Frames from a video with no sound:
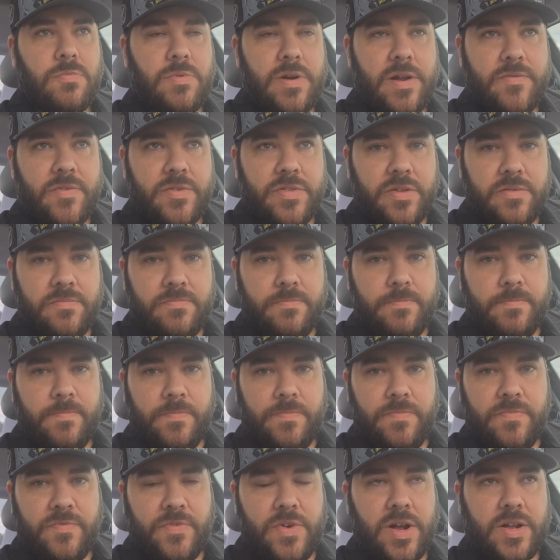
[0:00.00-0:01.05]
whatever the
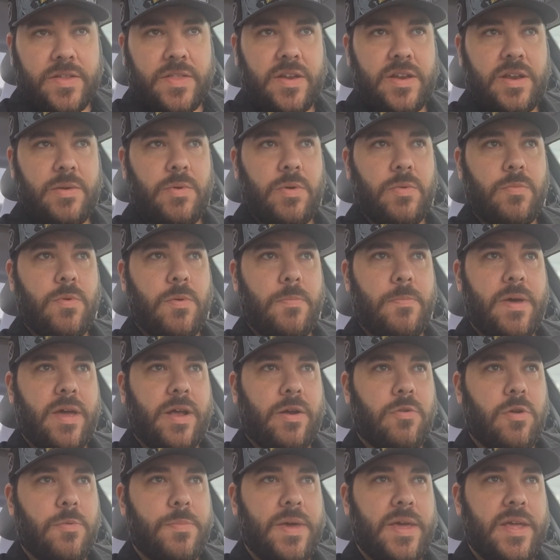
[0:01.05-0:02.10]
fuck they do with
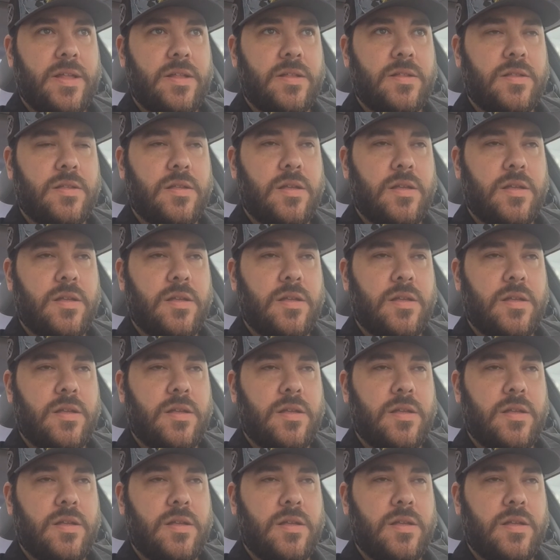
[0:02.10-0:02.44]
Rebecca Romijn.